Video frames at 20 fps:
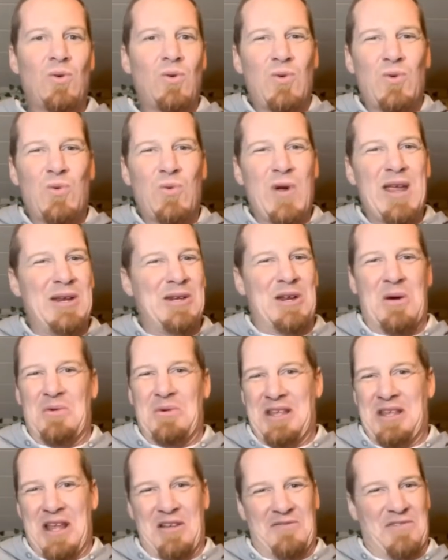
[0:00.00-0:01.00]
we
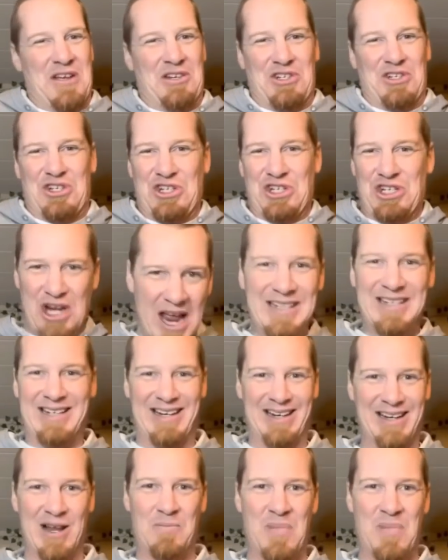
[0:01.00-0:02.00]
don't give a
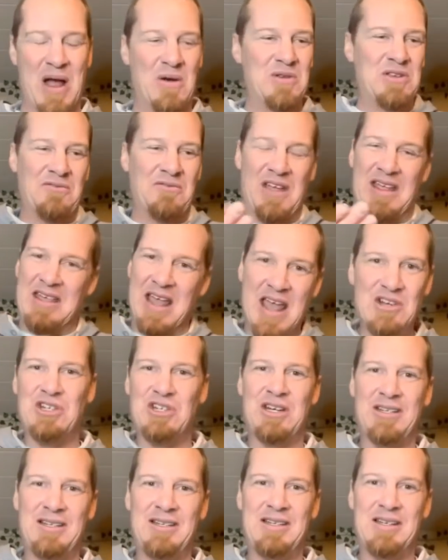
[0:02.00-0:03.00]
shit about your
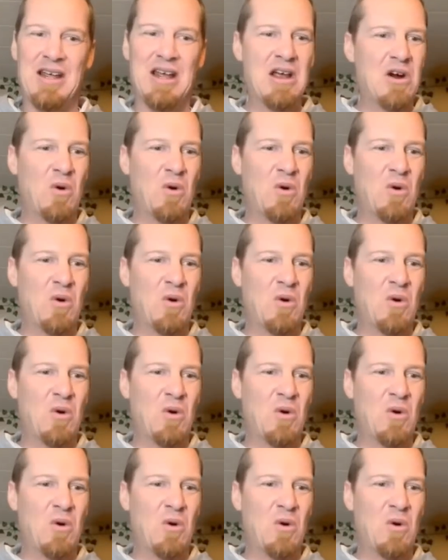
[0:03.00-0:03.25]
vacations